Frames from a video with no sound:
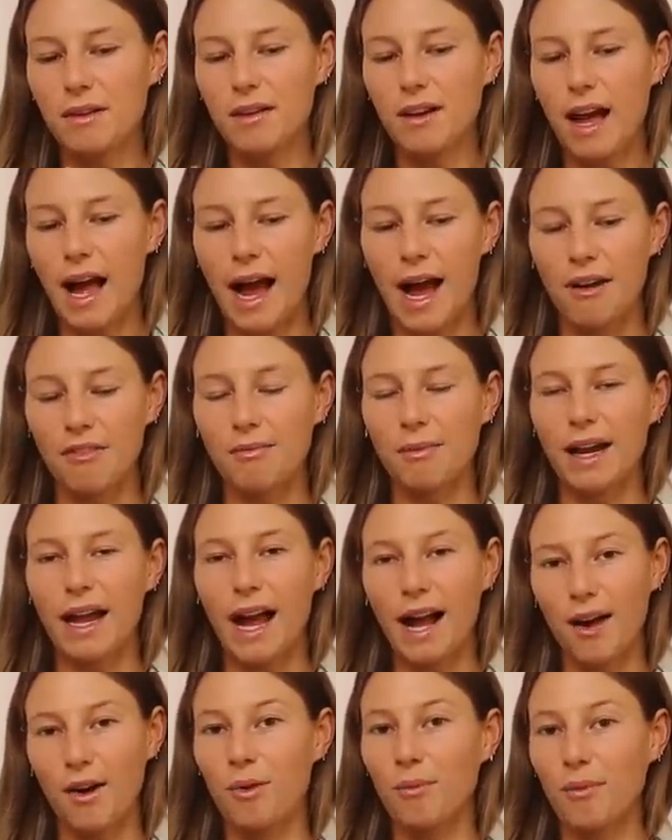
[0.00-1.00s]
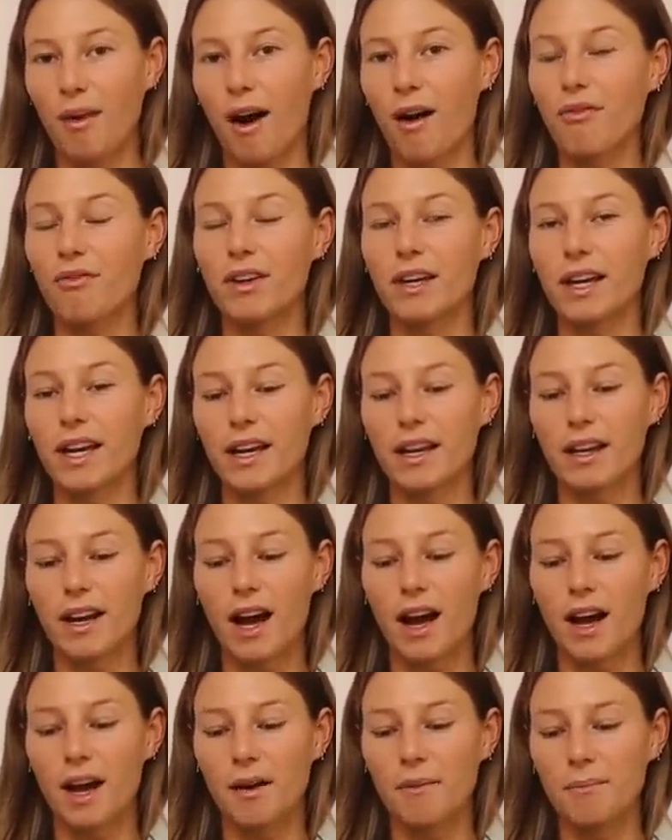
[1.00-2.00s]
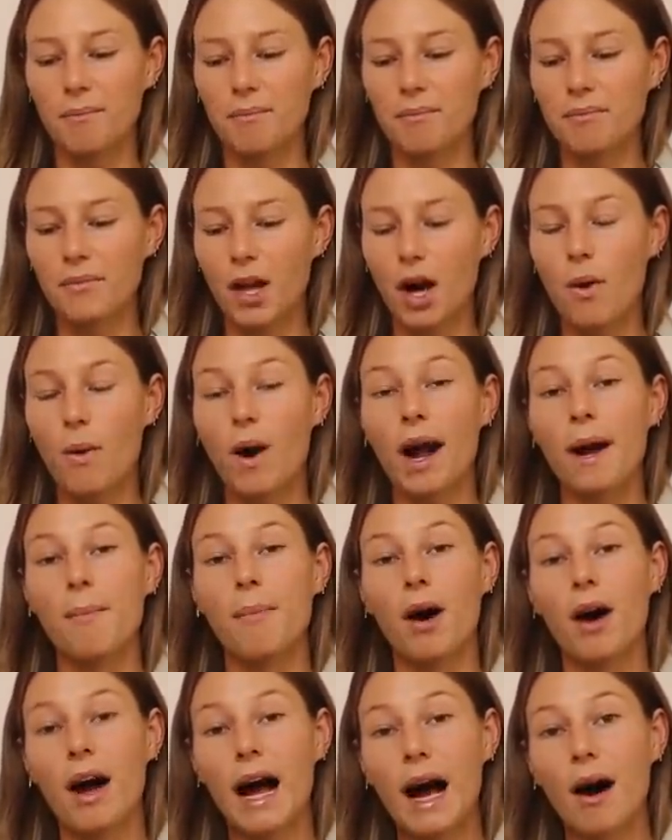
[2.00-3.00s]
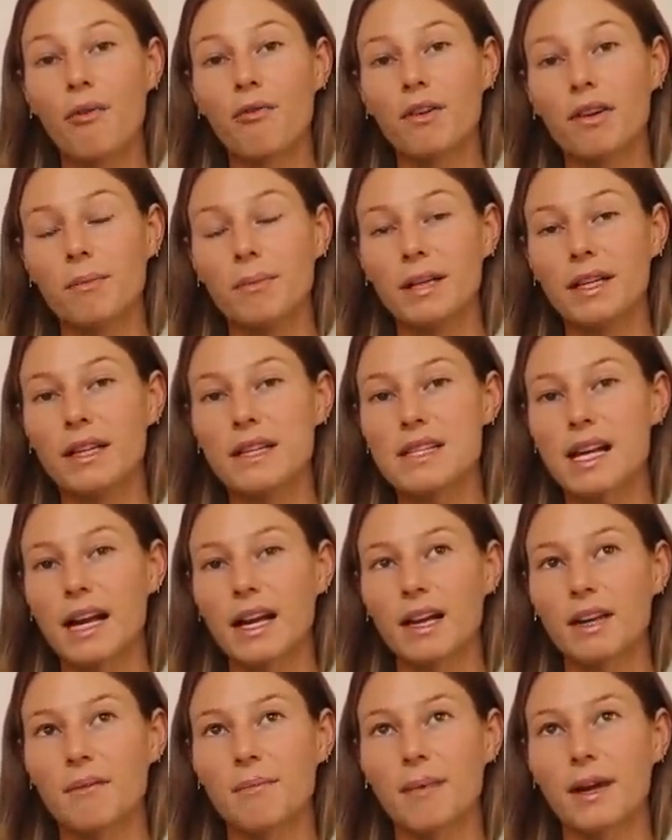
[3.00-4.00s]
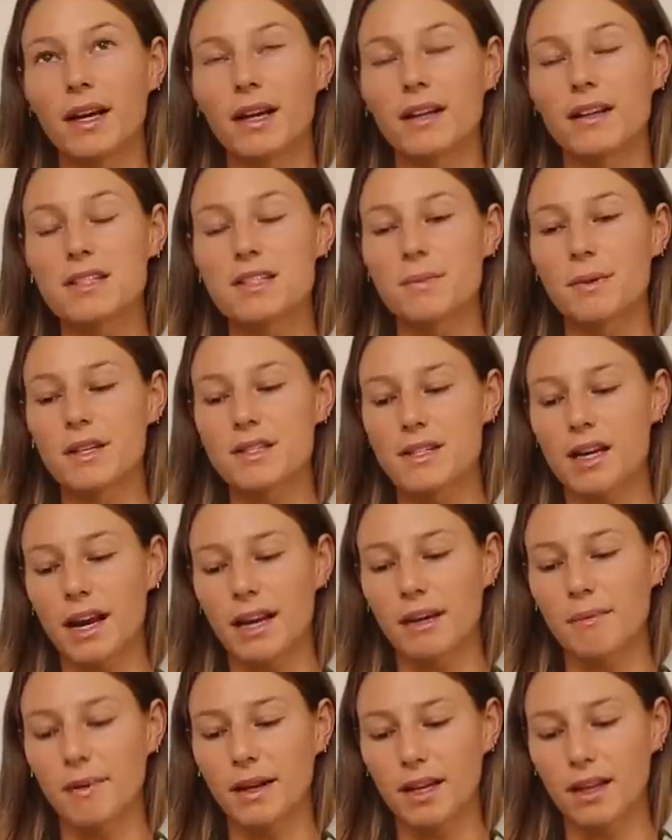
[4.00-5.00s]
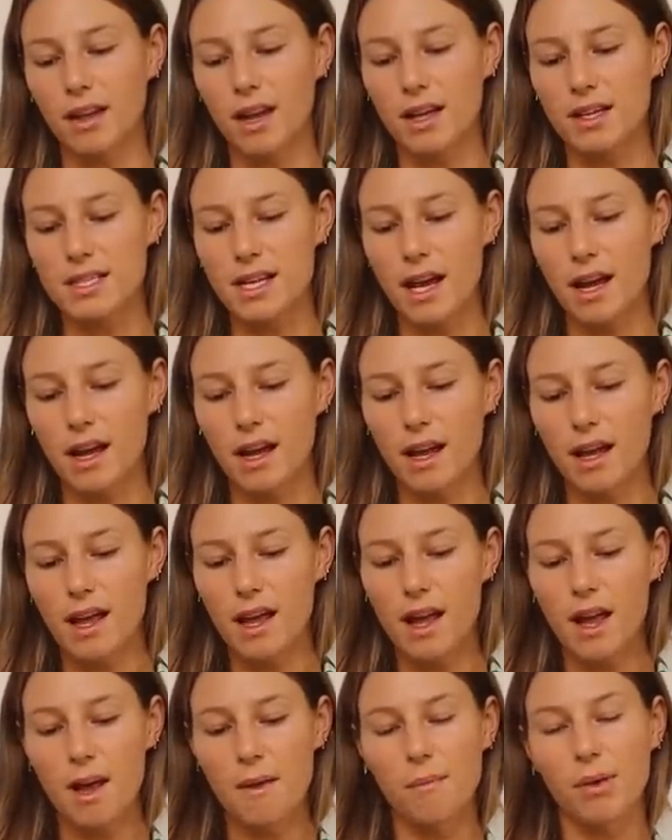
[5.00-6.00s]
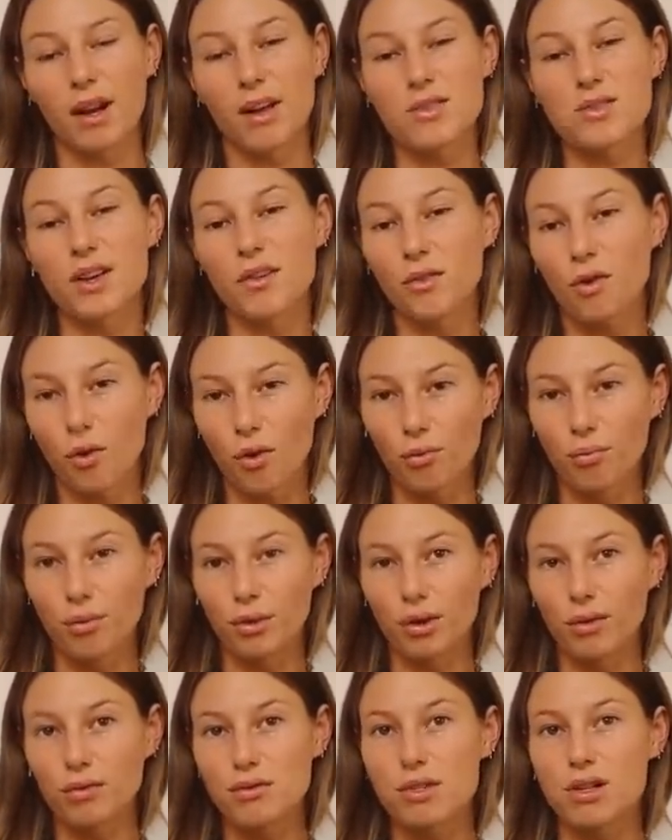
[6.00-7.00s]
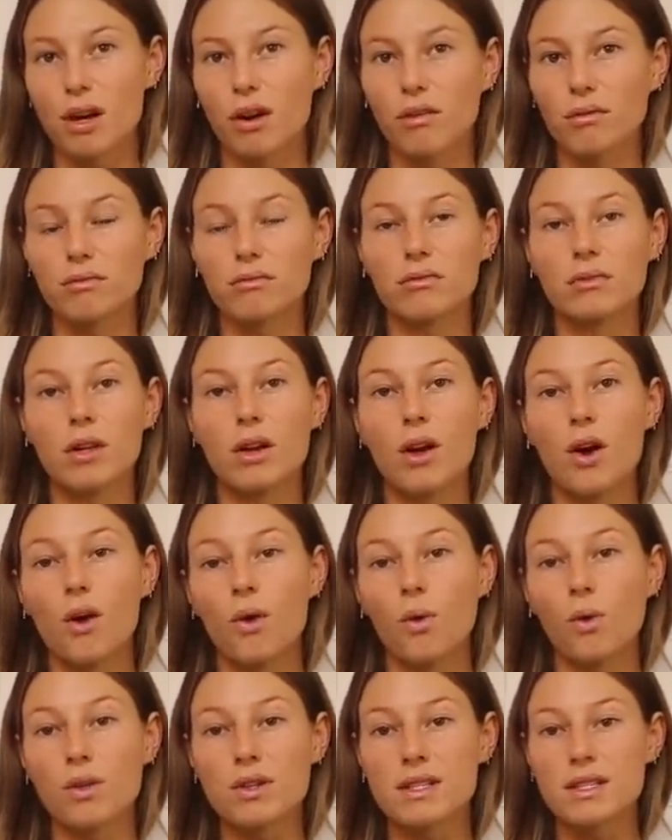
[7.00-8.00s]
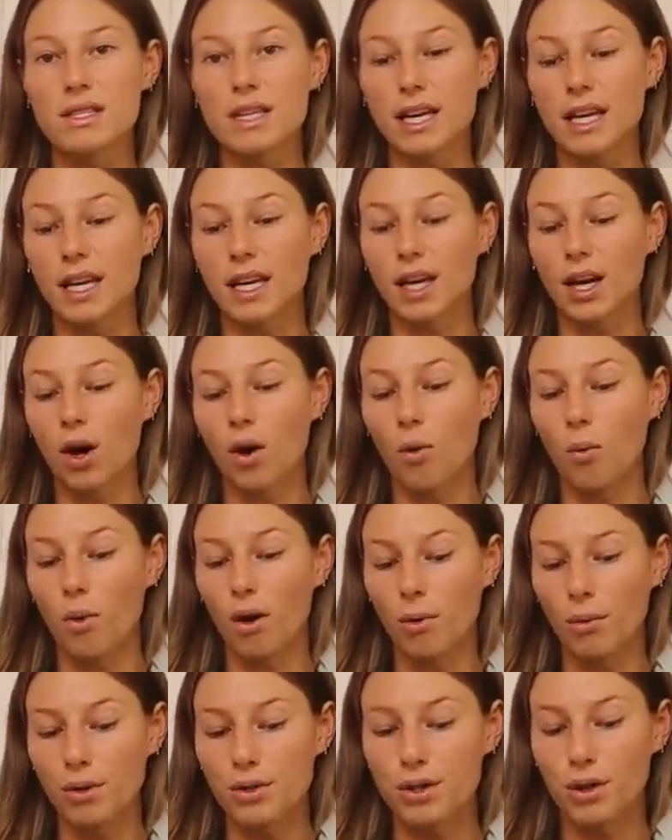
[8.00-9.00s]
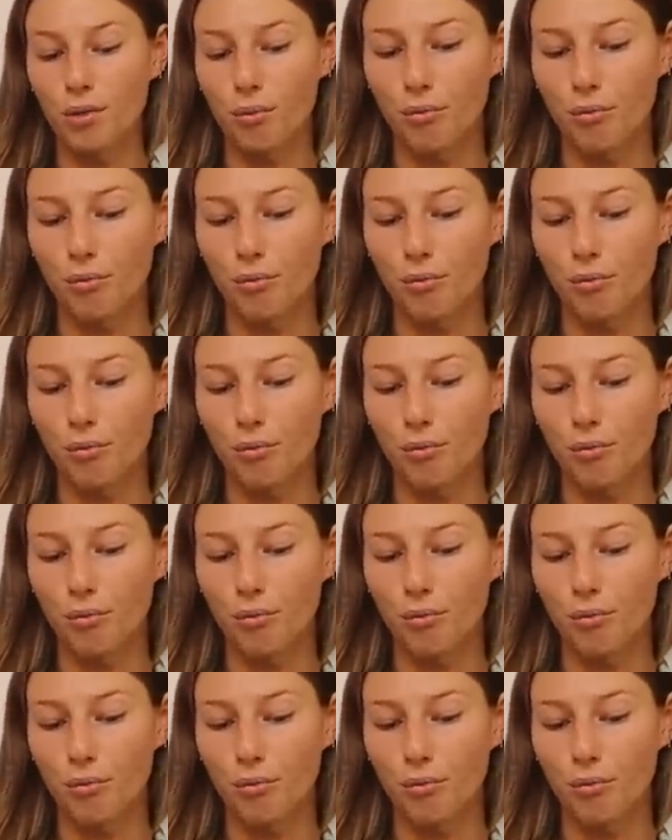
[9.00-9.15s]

have my at-home coffee again. Um, oh, I bought Alfred beans. I could make an espresso. I could make a latte, but I also have cold brew, so Let's see what we do.